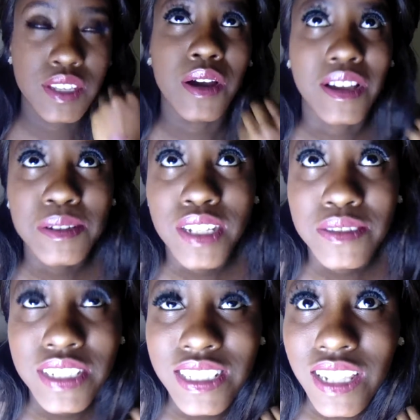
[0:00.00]
Yo, I am
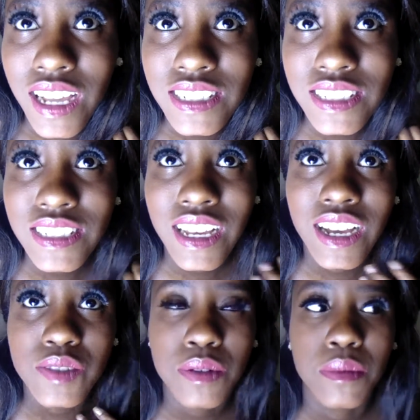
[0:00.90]
loving these lashes. I
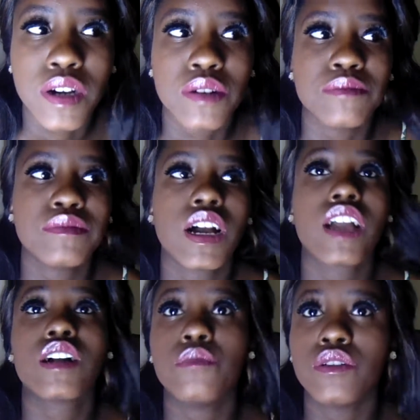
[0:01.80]
got from um
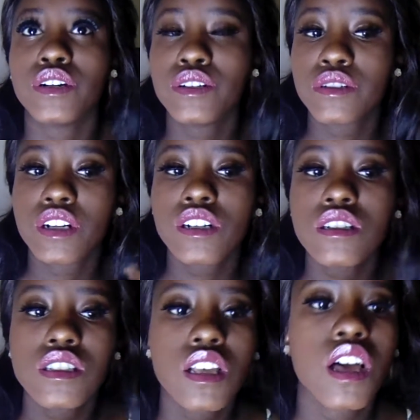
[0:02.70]
Hikimoto
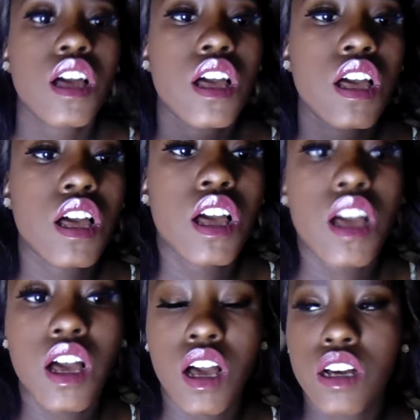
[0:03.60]
Girls.
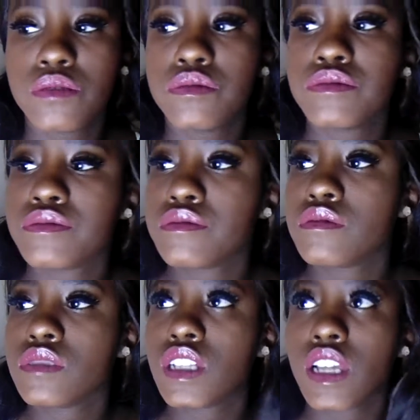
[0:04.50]
Um,
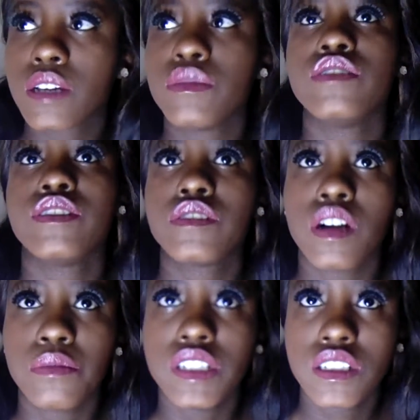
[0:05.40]
they're like my favorite
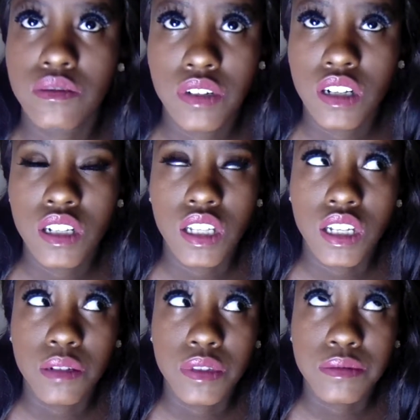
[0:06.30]
company so far.
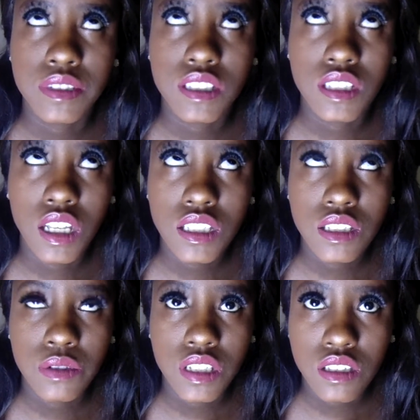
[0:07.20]
Like I'm
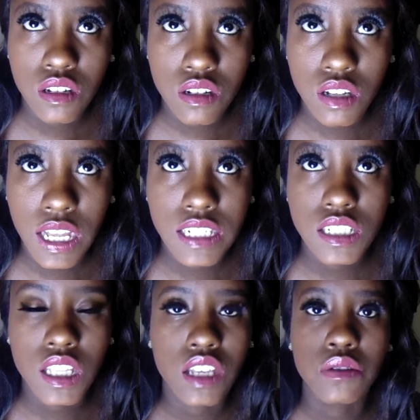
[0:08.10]
obsessed with these Tokyo
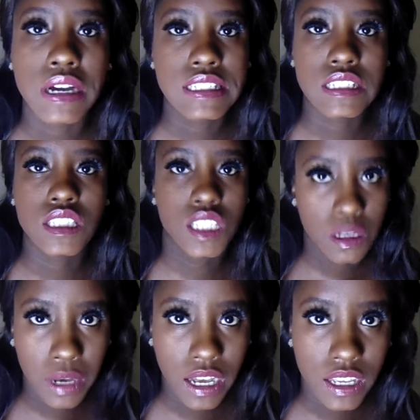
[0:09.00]
lashes. Like you guys need
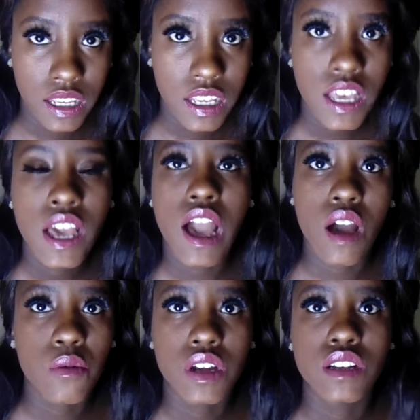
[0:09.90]
to buy it.
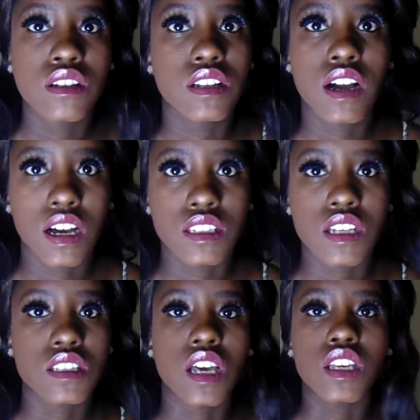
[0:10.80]
I won it in the
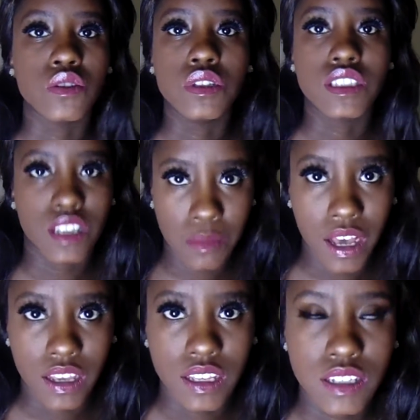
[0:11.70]
contest. Like you need to
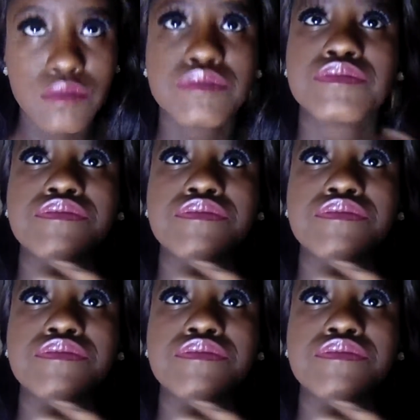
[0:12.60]
buy it.